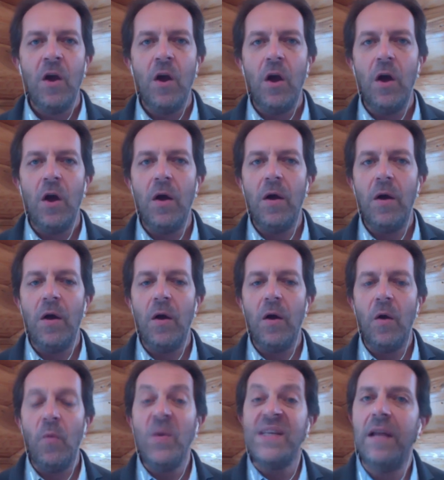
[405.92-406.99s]
uh,
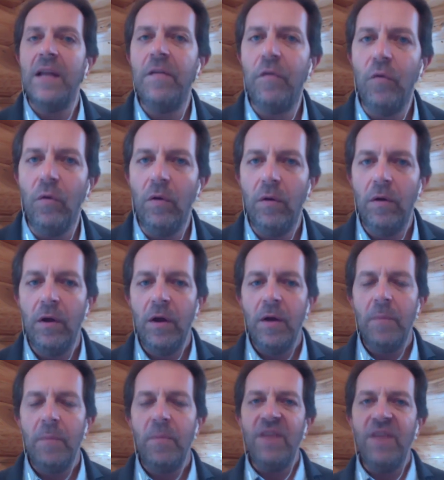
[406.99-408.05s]
resentful
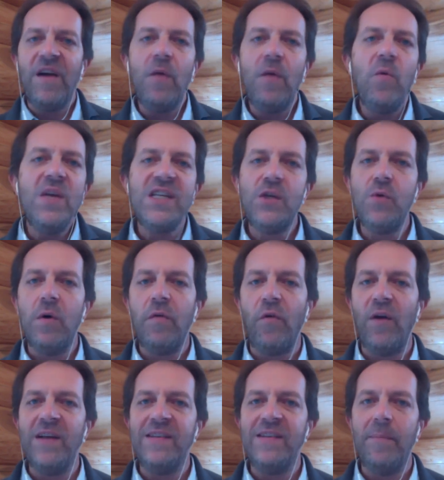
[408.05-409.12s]
but if i withdraw for
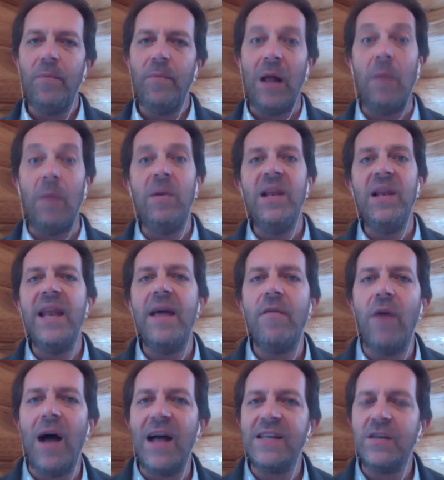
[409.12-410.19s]
example i will never
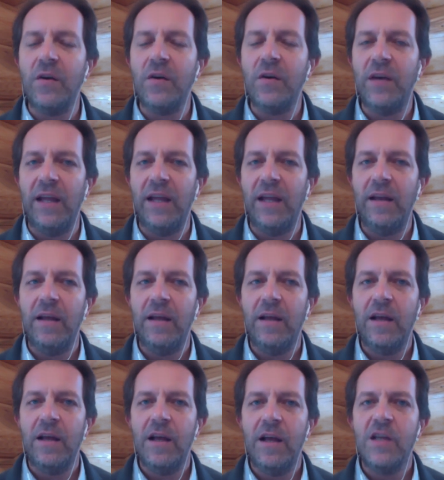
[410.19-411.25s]
ask again
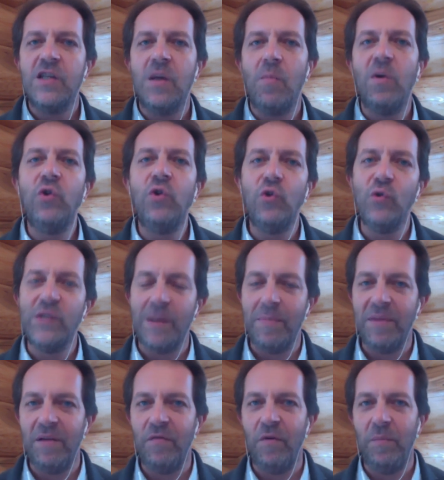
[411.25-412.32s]
someone to do
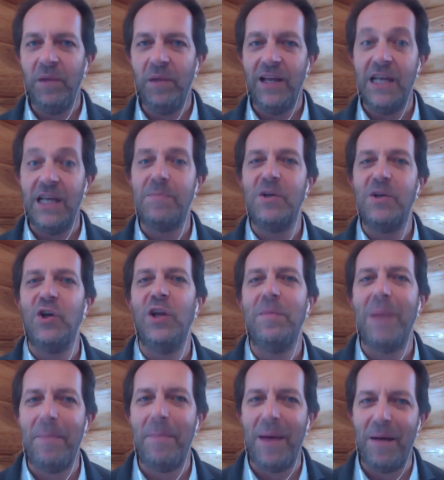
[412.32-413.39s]
something for me especially my
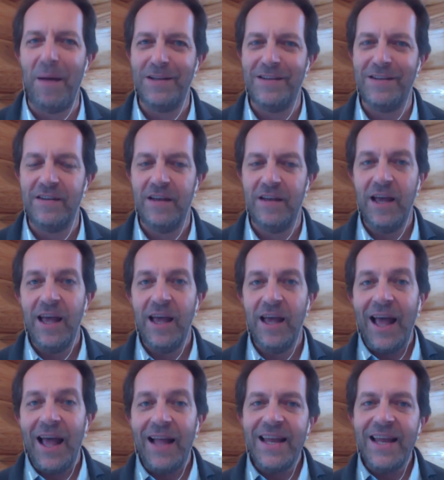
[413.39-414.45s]
parents
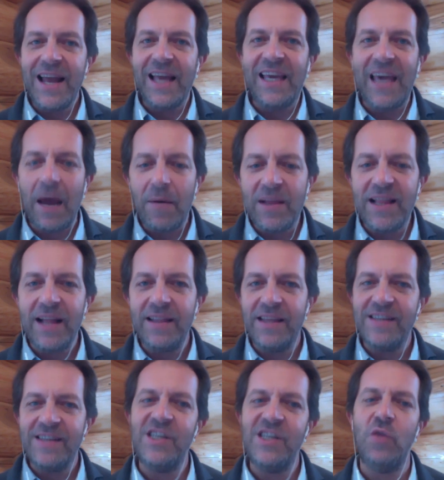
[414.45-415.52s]
and then i carried that
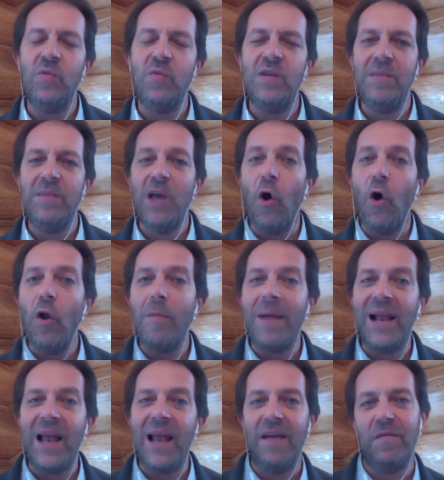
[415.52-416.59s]
decision with me all my
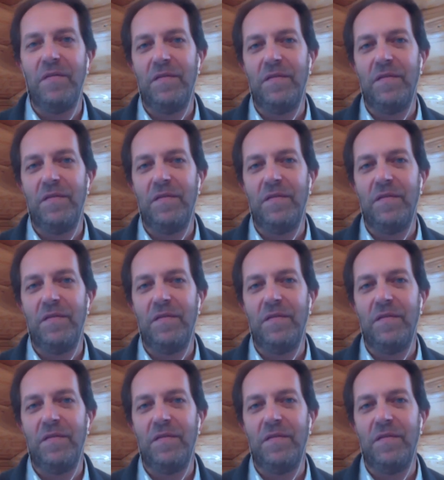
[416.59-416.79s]
life